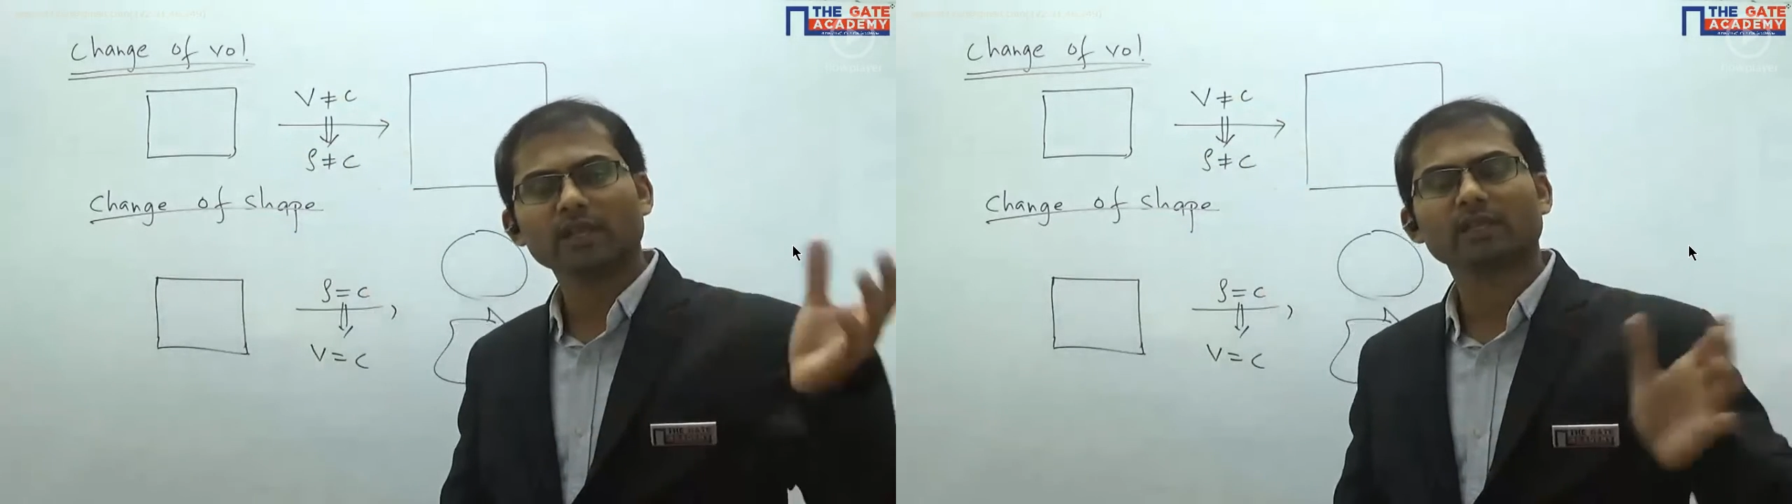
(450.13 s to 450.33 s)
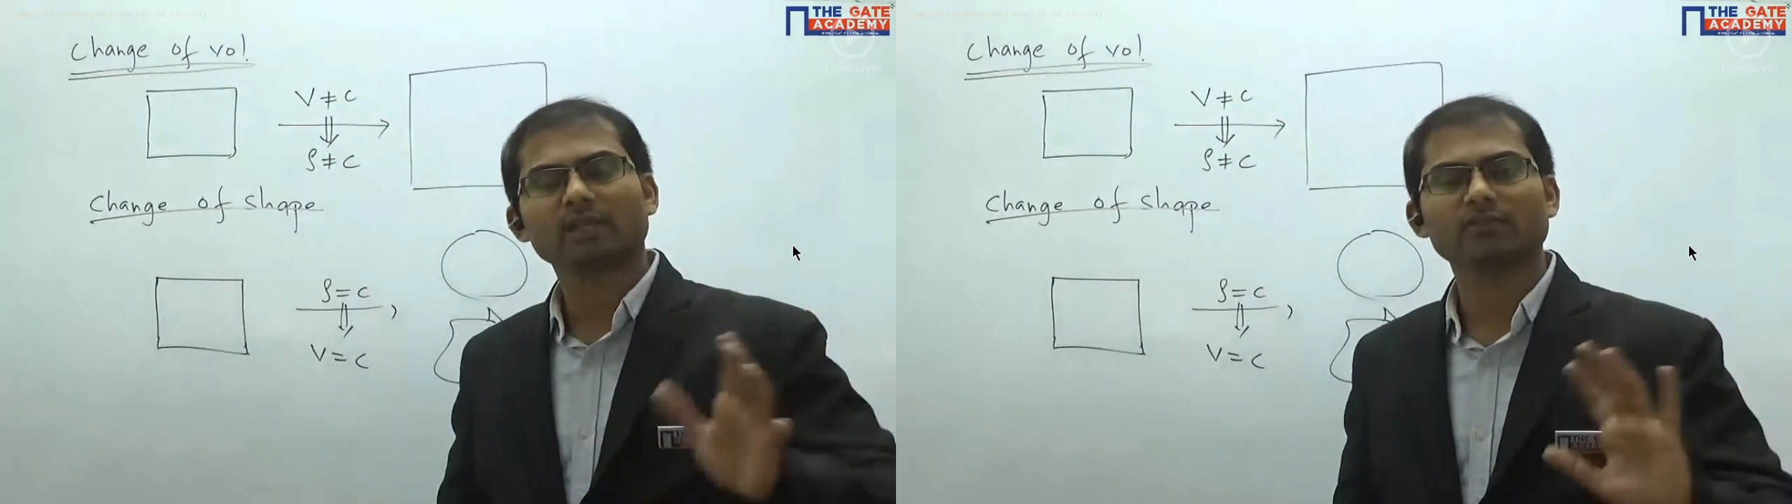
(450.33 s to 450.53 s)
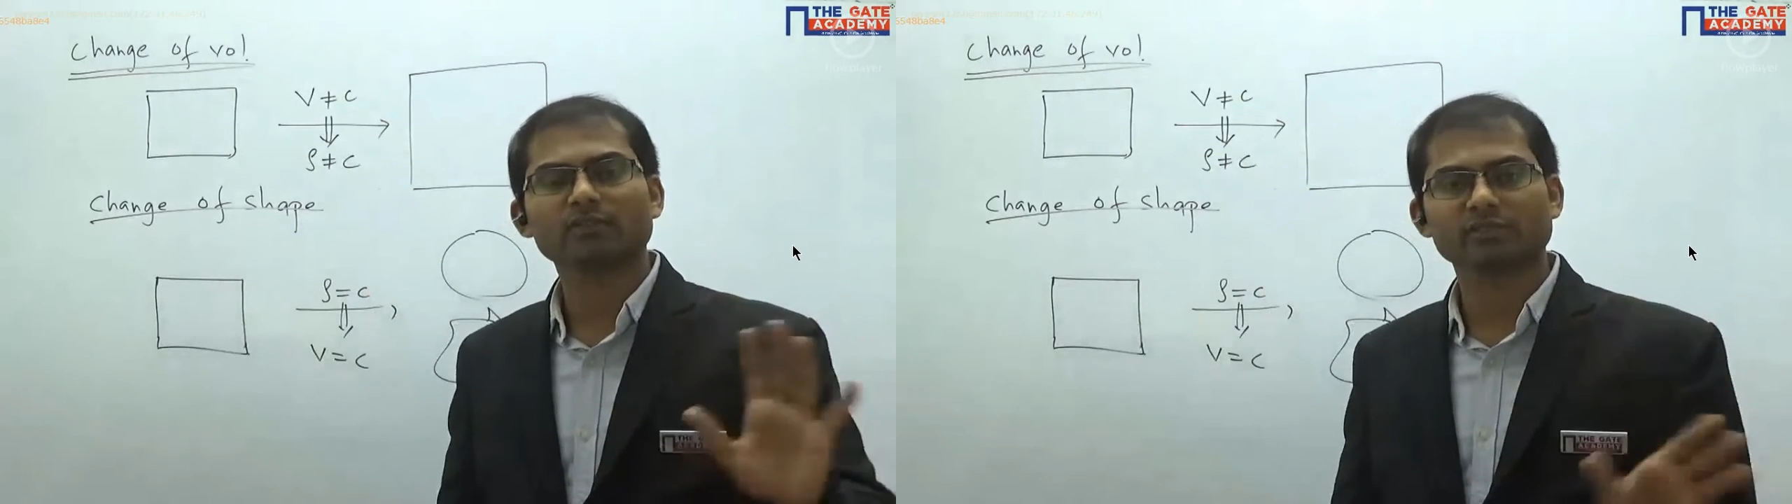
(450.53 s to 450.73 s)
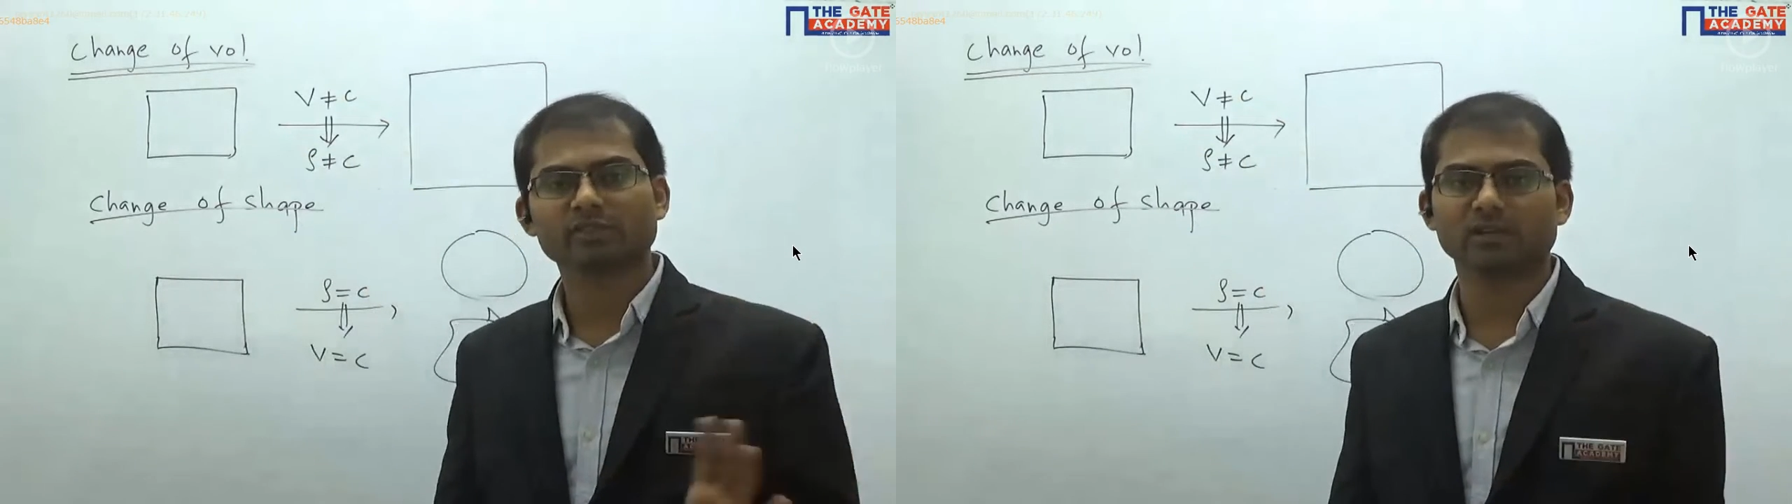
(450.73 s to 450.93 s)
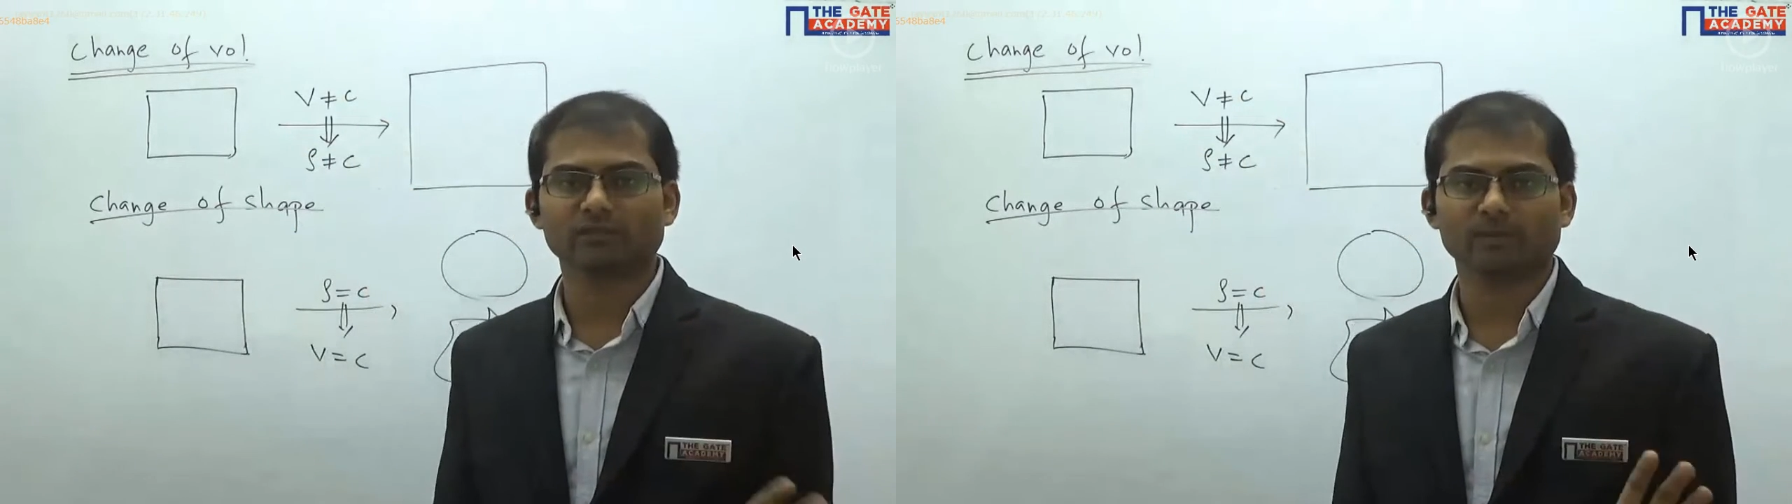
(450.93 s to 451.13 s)
get confused
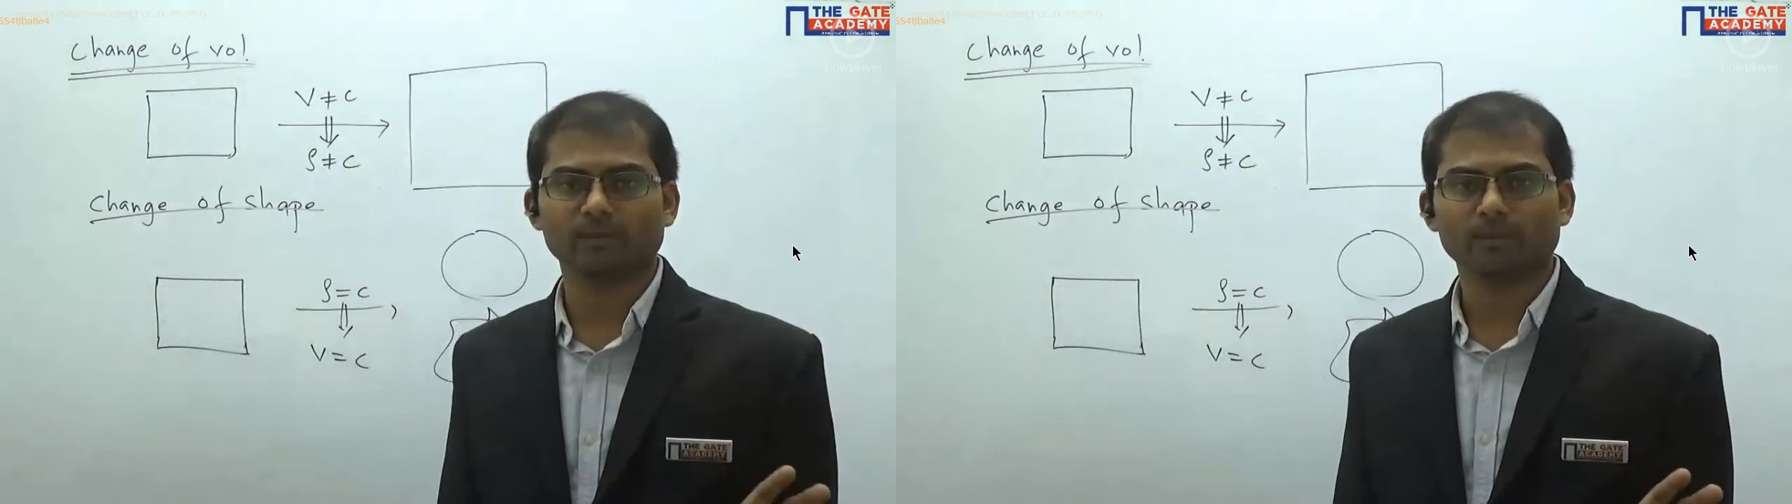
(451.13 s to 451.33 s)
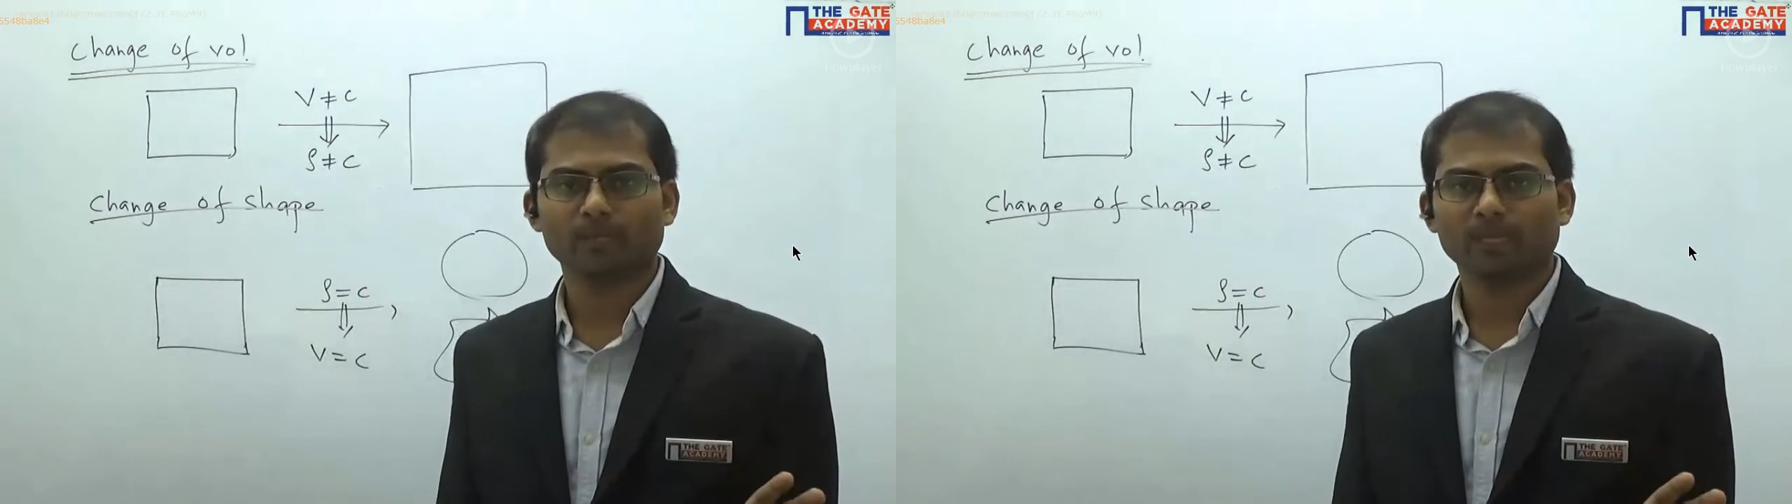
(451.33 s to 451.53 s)
with that one.